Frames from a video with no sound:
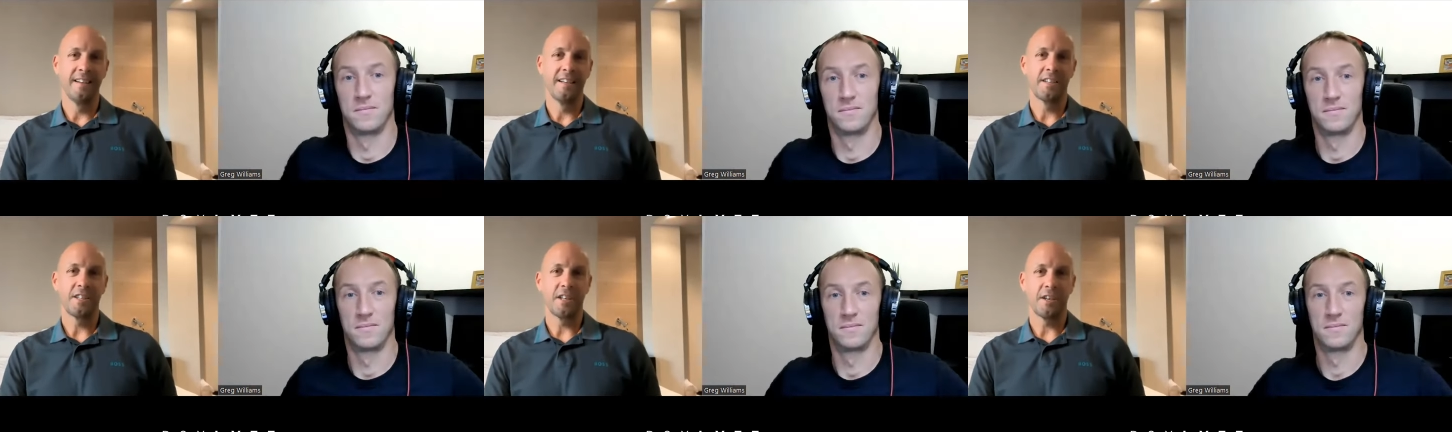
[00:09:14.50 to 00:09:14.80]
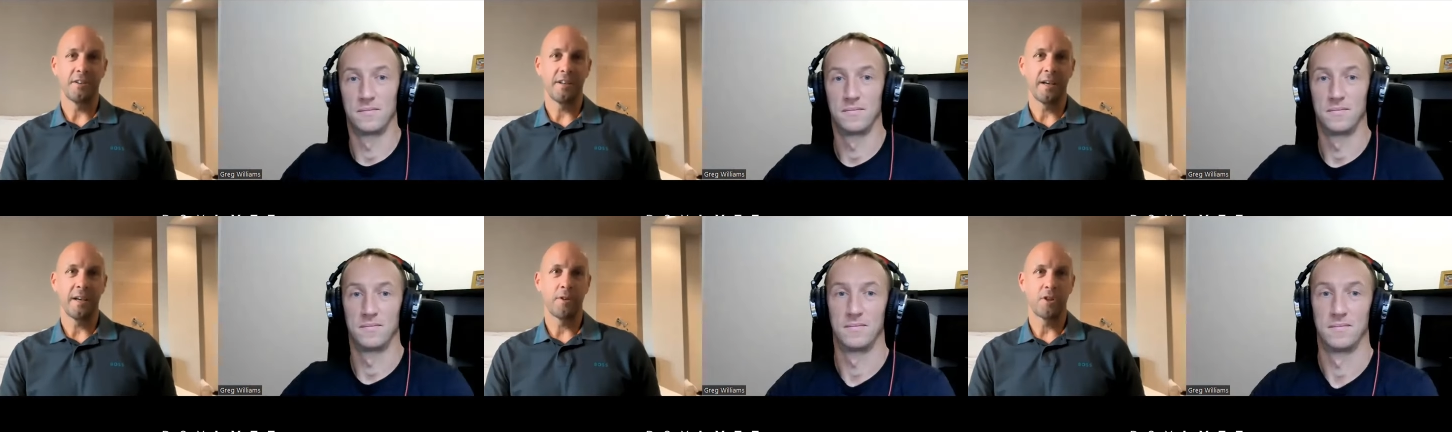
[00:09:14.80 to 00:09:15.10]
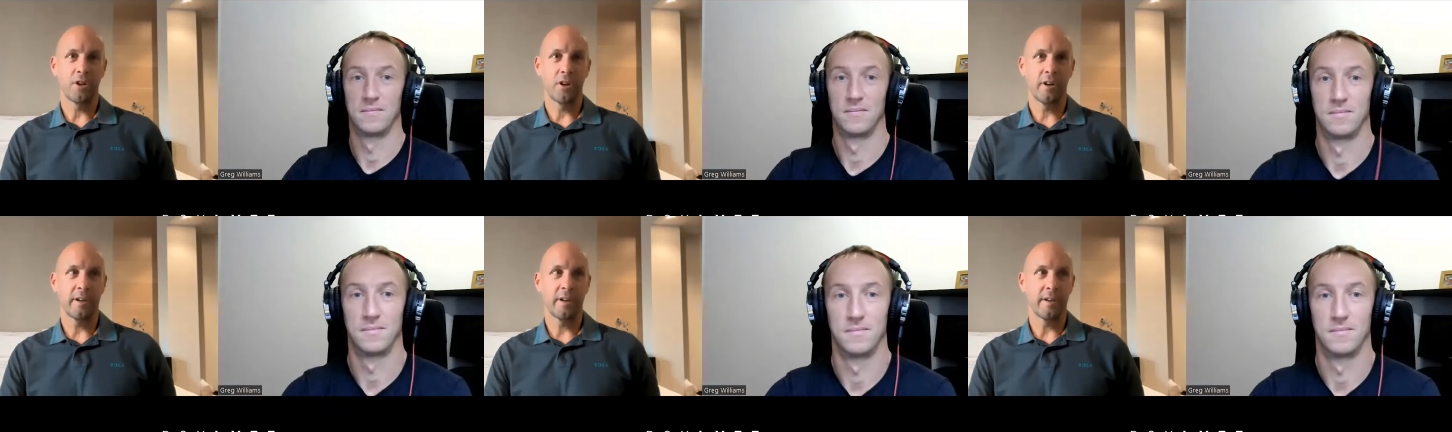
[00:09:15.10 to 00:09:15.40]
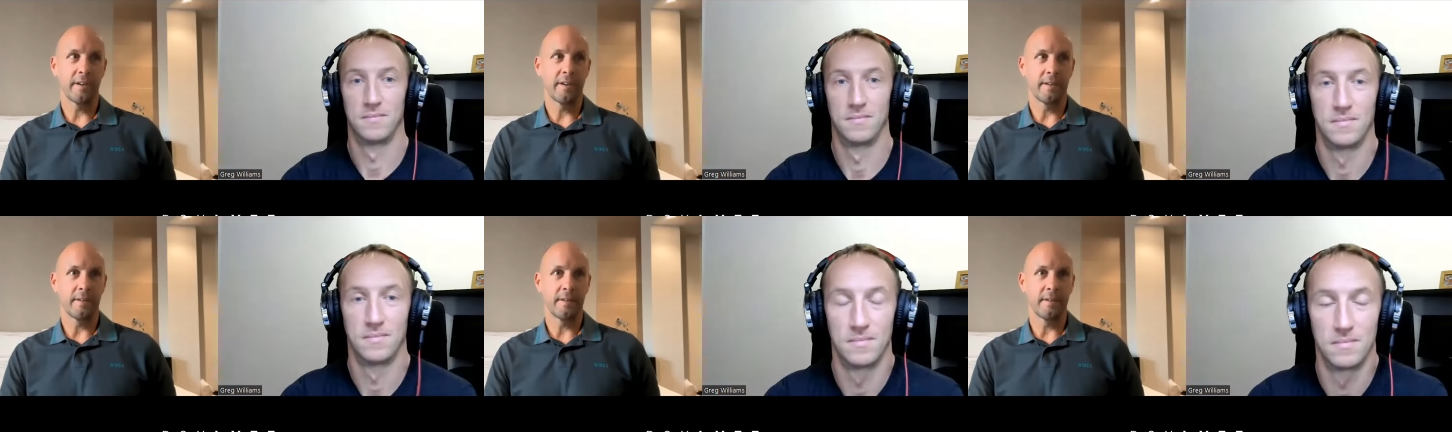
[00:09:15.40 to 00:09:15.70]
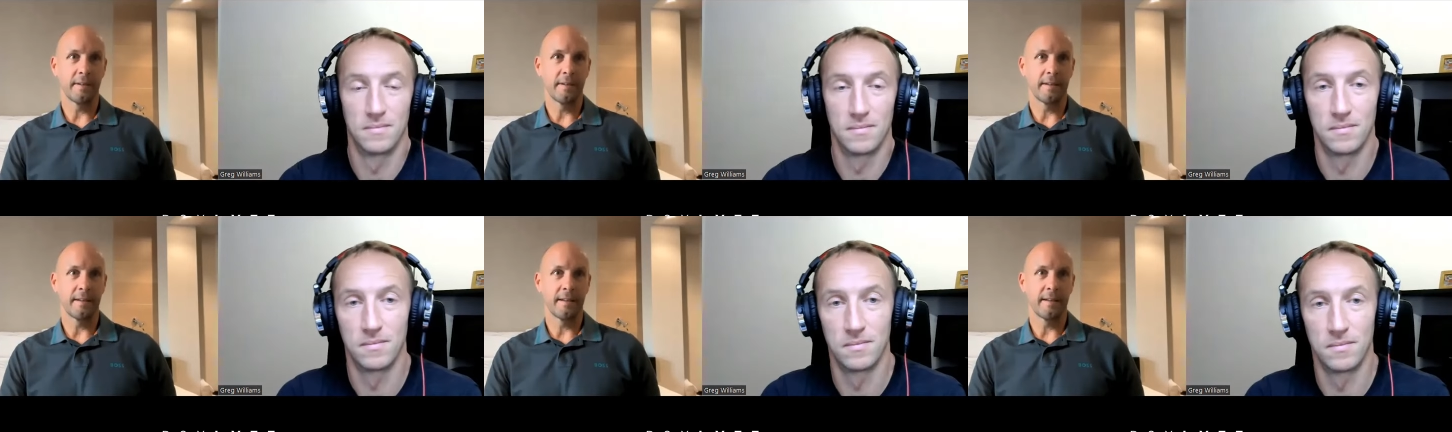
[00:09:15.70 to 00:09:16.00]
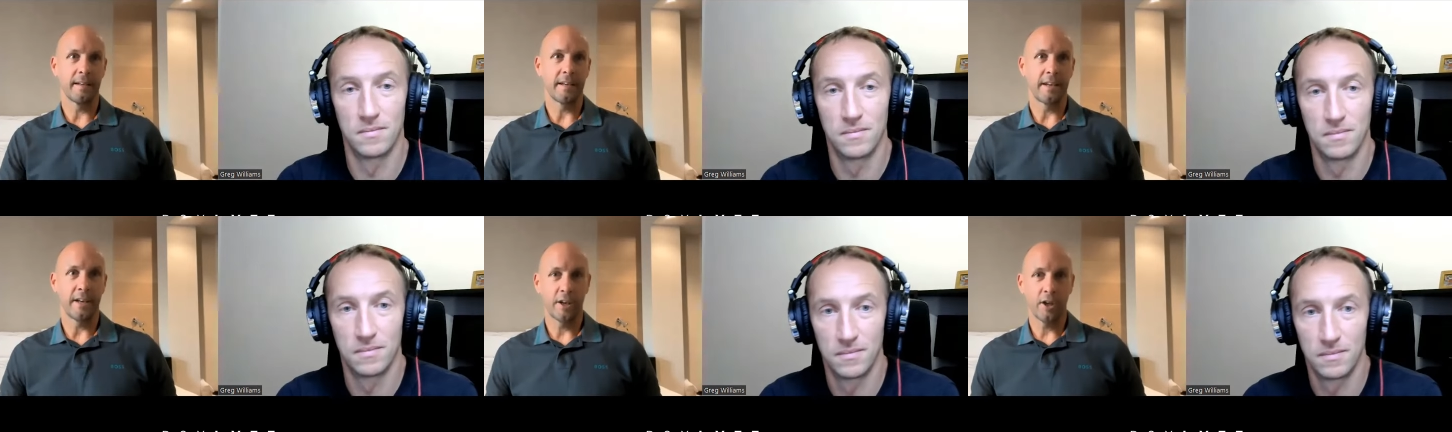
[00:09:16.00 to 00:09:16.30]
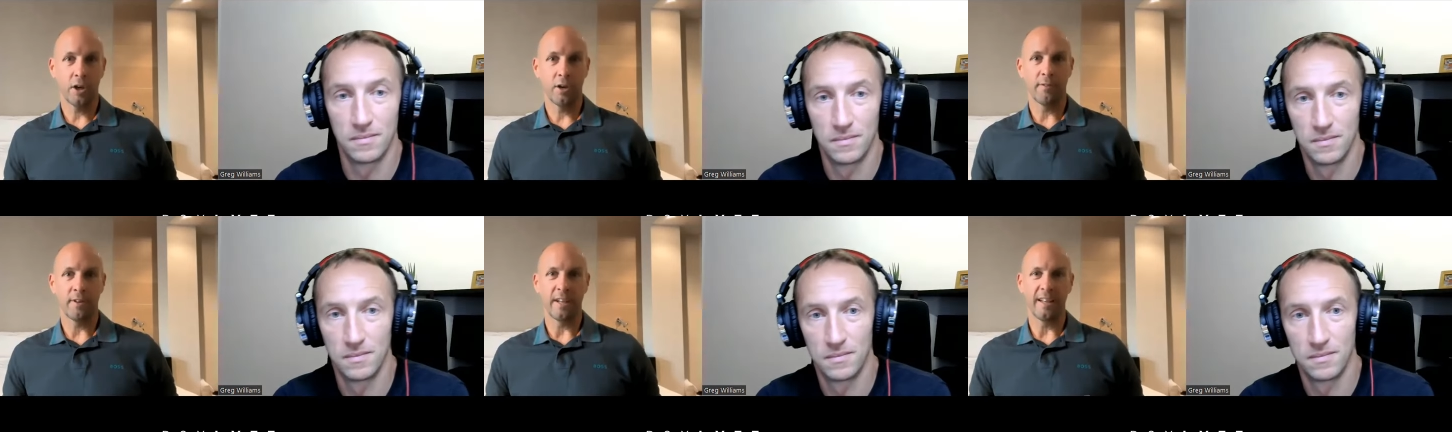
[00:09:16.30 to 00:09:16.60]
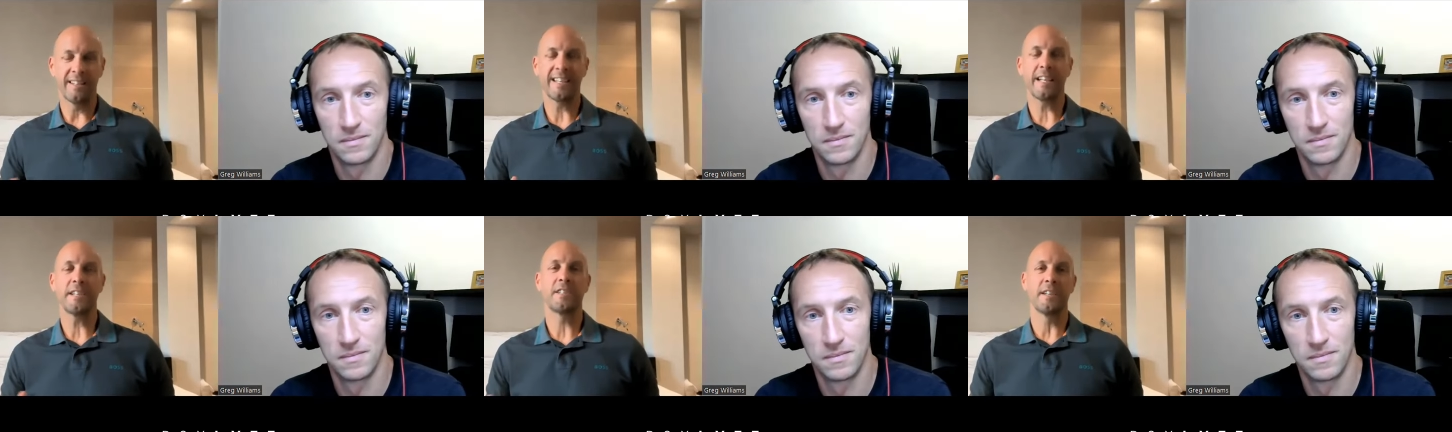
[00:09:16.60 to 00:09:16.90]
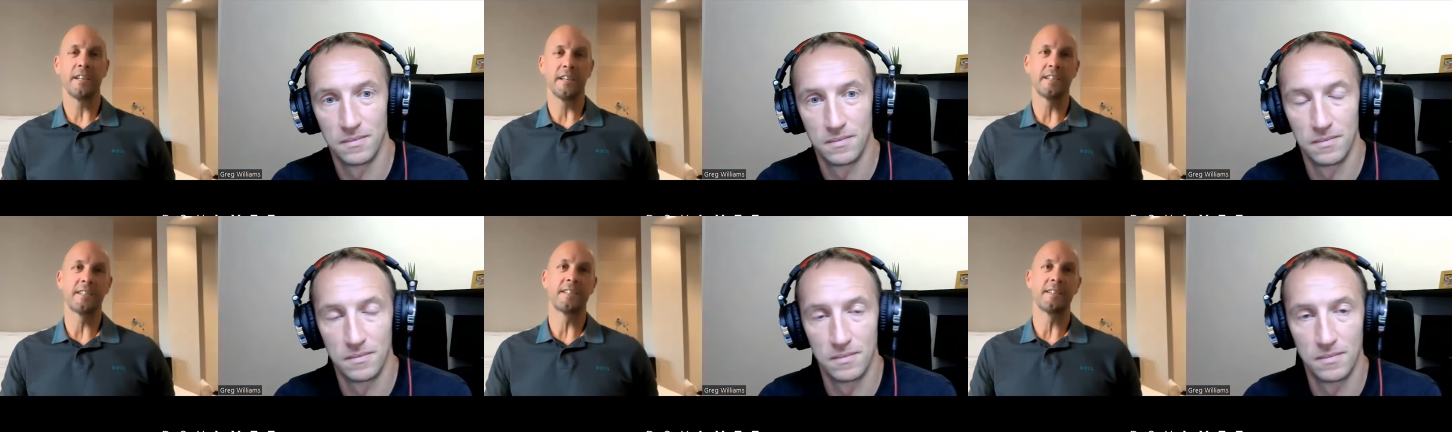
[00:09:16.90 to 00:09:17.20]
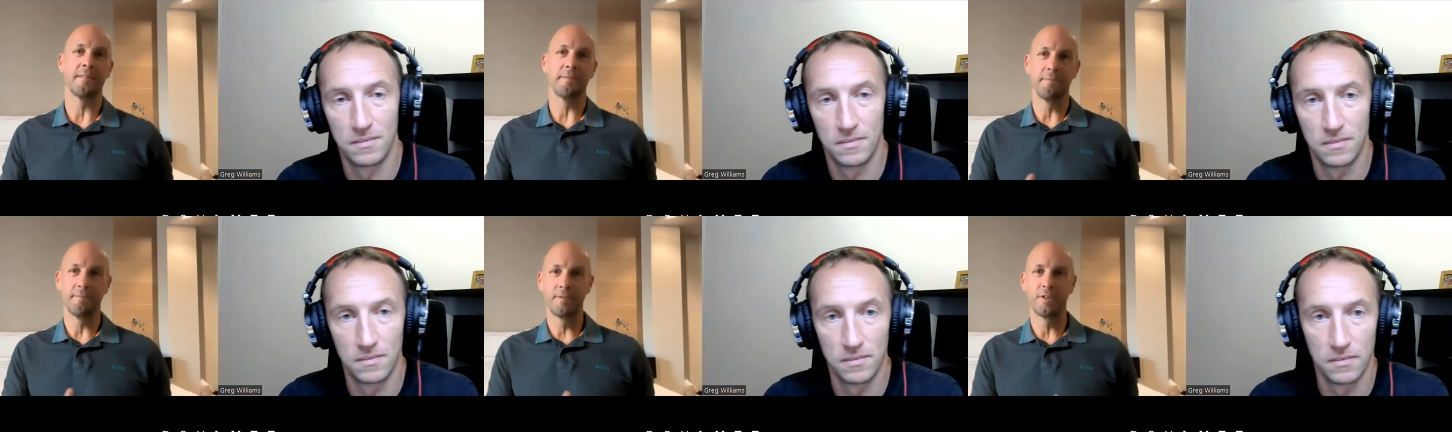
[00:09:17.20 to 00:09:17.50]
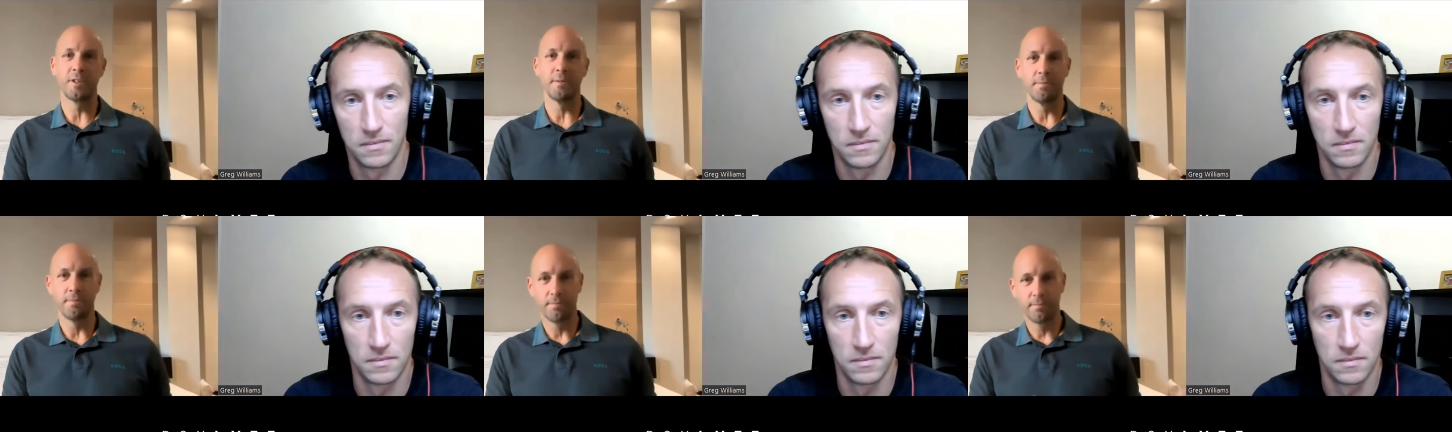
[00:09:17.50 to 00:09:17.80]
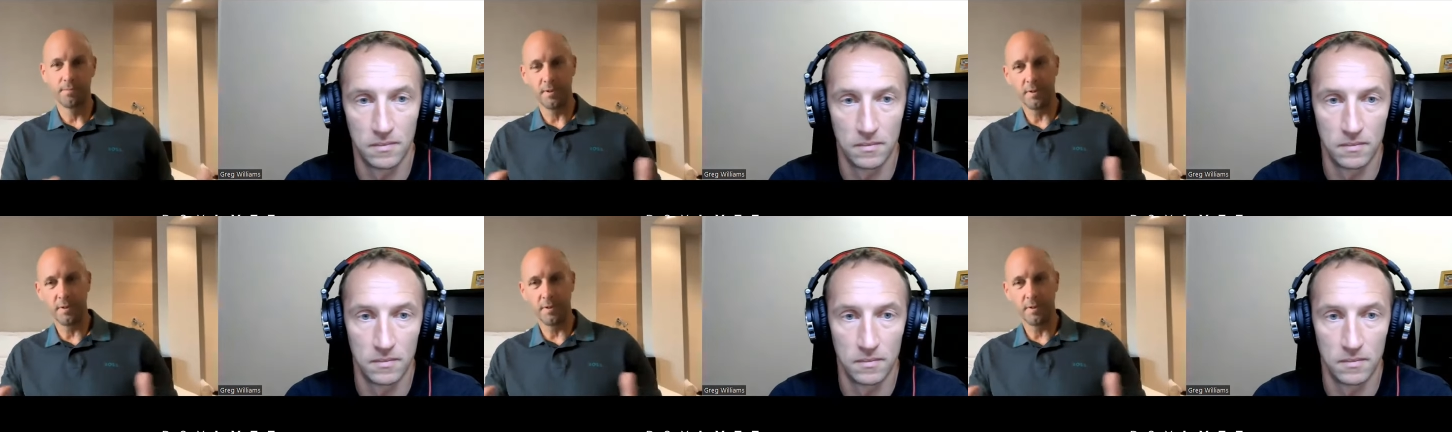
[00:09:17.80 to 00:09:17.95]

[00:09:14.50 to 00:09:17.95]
Speaker 1: So yeah, we try and get over. The intention is to to